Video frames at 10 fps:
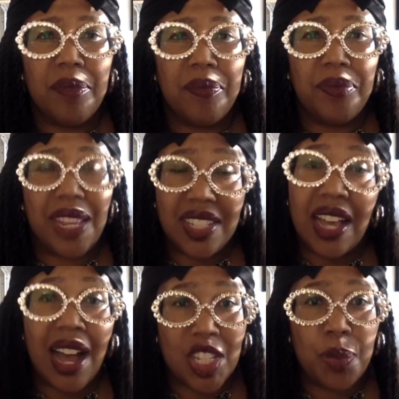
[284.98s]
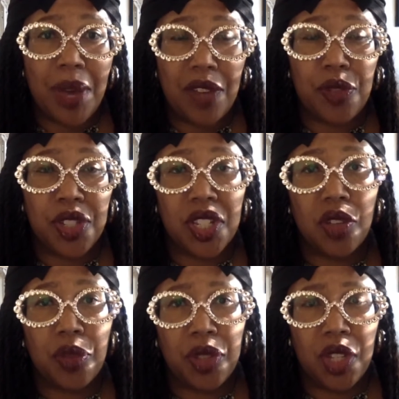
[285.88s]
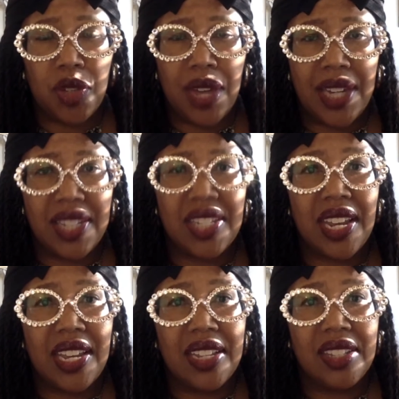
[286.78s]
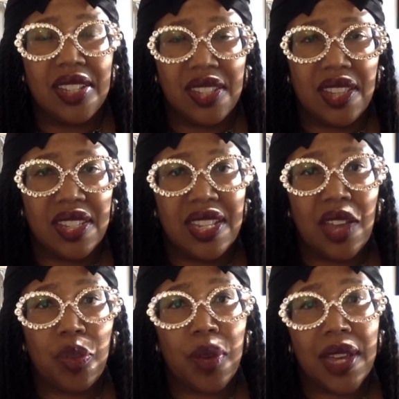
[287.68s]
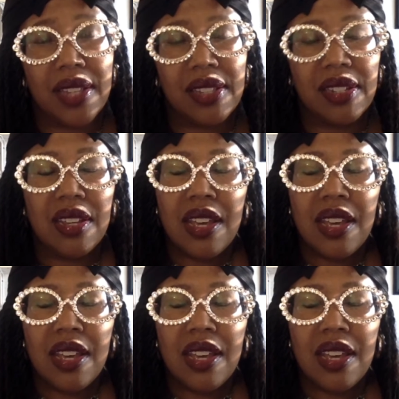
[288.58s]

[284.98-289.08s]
that's the hot spot for silver in the United States, is in the Southwest.